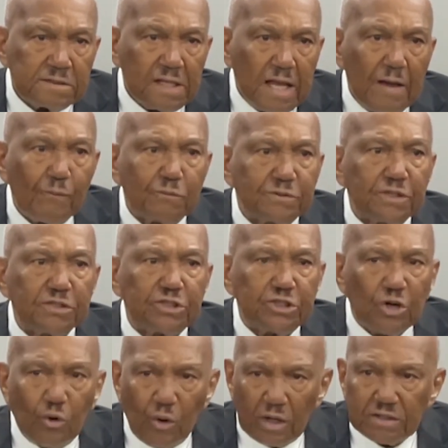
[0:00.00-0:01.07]
it was a
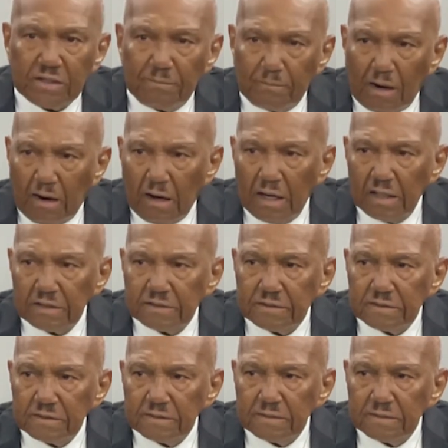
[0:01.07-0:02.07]
joy to march.